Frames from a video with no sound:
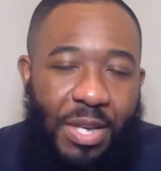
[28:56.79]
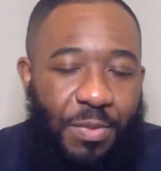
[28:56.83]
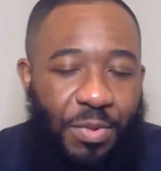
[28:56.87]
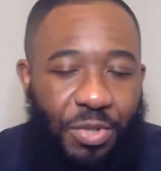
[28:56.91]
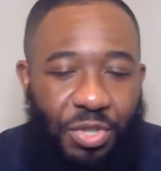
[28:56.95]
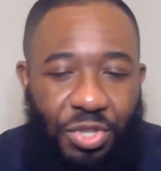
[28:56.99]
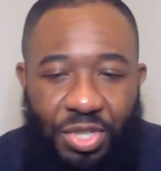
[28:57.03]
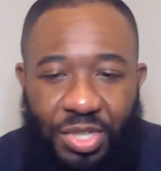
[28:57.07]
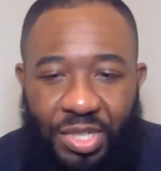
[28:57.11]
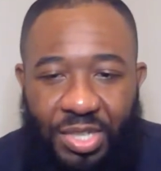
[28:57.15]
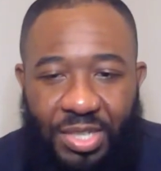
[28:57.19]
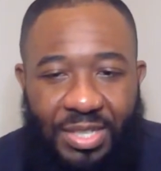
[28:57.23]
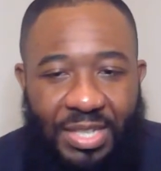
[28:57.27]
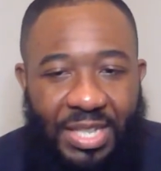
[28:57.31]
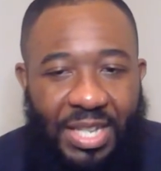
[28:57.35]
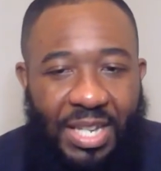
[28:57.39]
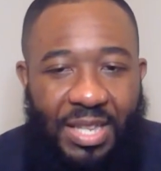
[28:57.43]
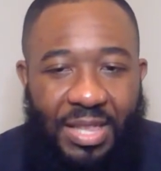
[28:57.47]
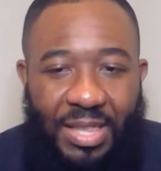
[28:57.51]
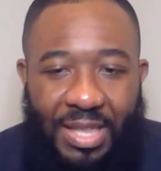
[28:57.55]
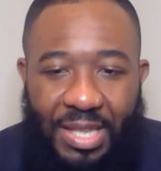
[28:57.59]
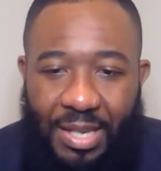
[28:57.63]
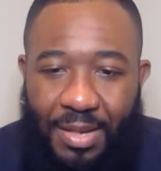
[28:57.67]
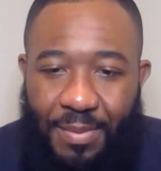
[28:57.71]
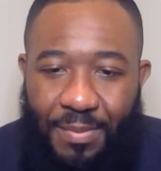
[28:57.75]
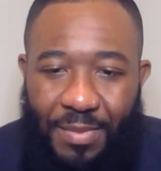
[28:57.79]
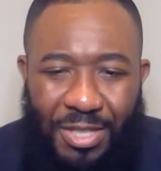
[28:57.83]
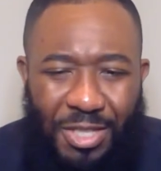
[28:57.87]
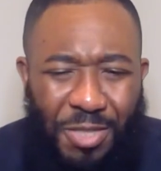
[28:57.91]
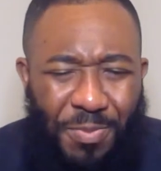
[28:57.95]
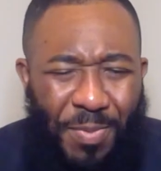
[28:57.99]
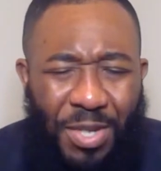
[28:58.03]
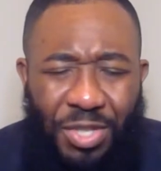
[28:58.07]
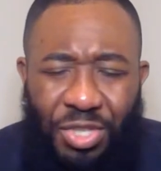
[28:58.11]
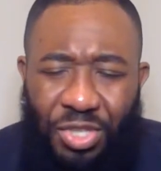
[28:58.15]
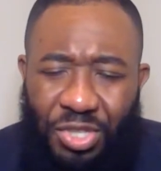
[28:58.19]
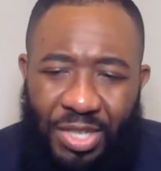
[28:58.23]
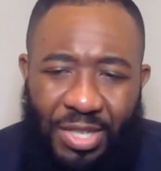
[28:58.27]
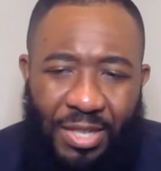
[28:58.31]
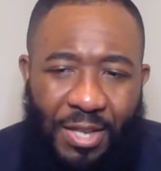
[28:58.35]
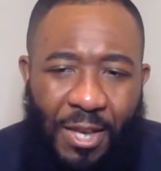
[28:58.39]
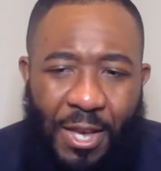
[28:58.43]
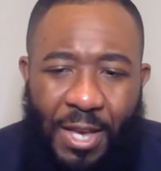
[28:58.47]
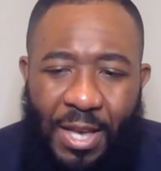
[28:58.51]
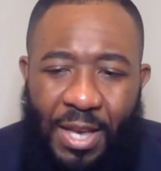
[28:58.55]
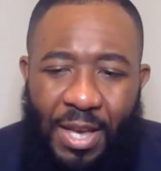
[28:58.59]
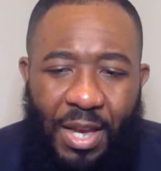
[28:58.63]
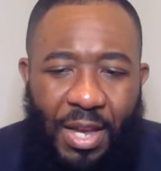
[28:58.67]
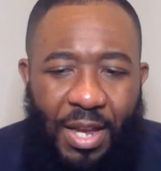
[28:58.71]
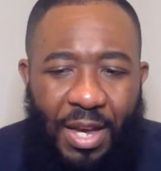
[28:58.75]
It was just seeing them, especially
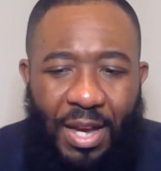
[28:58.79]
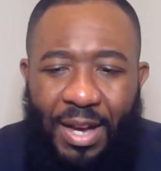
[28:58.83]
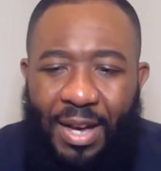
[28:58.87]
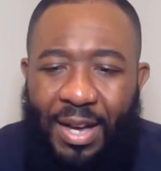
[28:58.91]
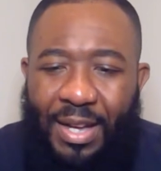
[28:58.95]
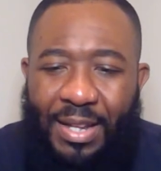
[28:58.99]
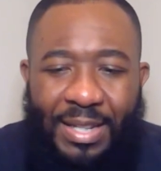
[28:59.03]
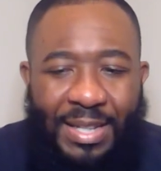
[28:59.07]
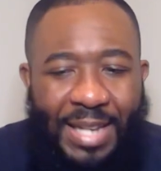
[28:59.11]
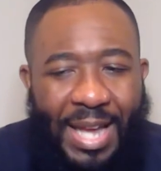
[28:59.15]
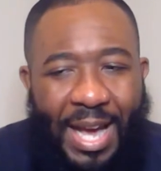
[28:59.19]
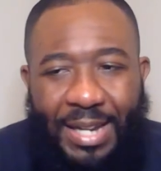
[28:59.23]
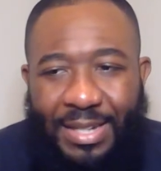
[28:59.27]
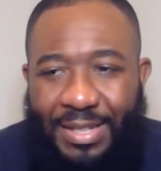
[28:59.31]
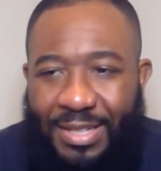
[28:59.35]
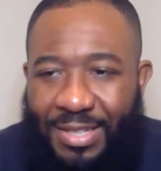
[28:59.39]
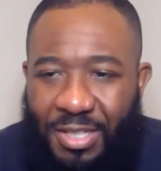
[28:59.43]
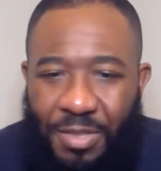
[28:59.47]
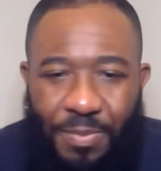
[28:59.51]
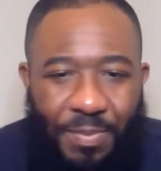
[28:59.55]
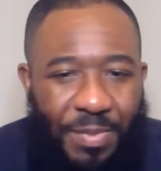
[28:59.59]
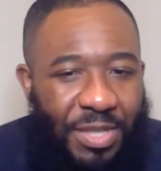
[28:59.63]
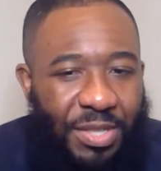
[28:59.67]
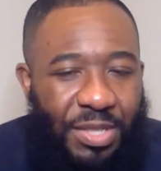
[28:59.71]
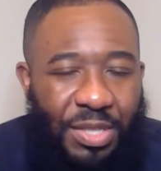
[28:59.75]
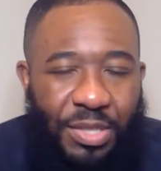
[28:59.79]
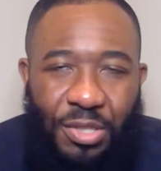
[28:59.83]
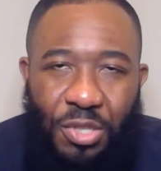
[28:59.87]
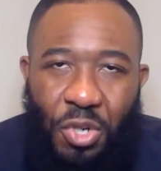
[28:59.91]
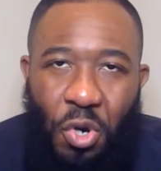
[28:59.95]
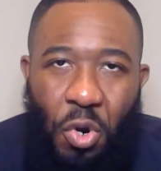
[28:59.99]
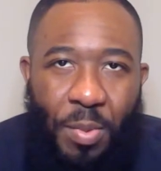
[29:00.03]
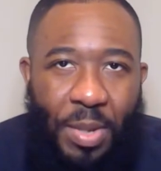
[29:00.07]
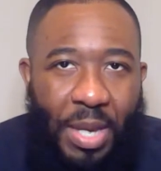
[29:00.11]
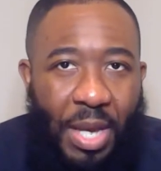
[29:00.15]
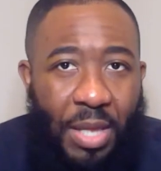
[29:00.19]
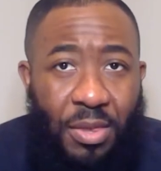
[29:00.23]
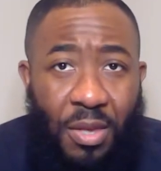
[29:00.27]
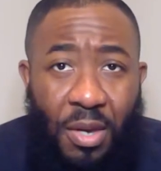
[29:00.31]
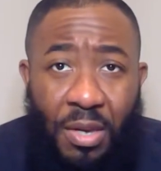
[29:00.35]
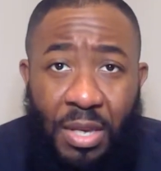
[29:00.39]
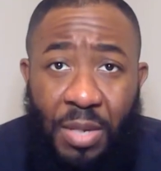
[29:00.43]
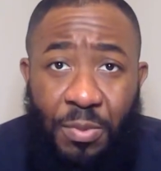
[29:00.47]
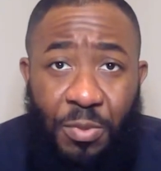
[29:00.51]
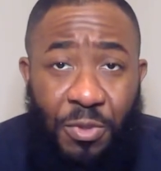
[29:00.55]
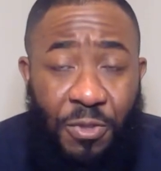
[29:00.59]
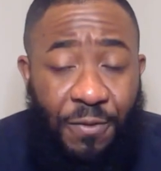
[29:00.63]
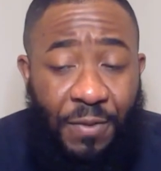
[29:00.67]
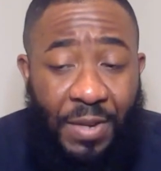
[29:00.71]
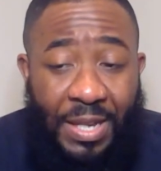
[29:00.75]
uh, not dismissing Toby. I thought
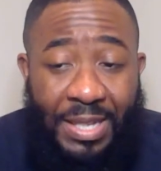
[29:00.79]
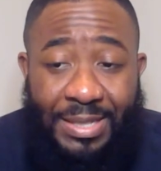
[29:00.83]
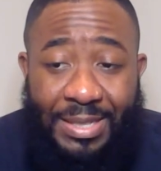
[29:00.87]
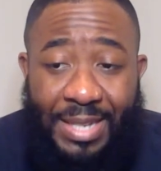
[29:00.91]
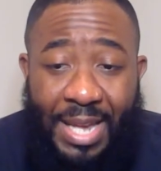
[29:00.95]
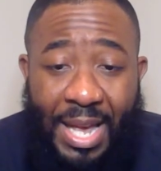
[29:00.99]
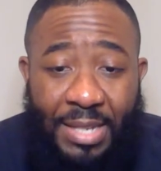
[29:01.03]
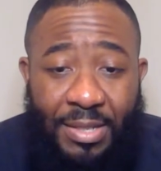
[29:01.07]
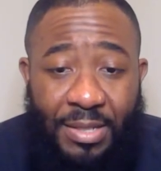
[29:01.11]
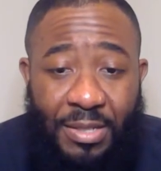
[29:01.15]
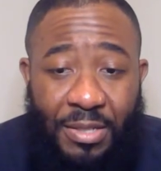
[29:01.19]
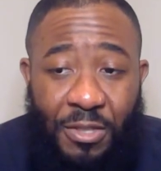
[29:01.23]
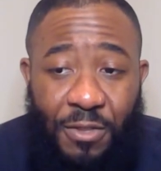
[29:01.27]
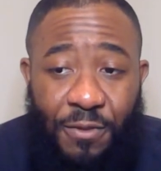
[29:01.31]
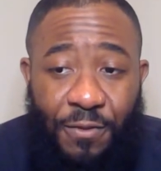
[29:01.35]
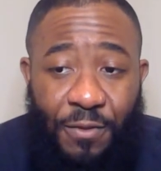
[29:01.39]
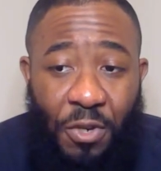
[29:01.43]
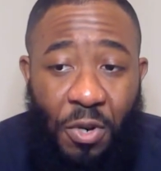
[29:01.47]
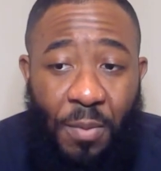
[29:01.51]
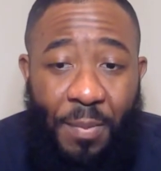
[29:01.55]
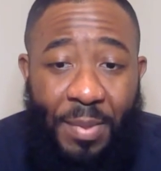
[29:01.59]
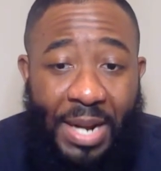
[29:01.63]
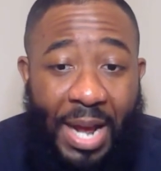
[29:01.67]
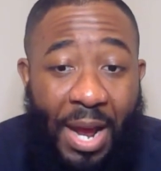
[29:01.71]
he was fantastic in this film.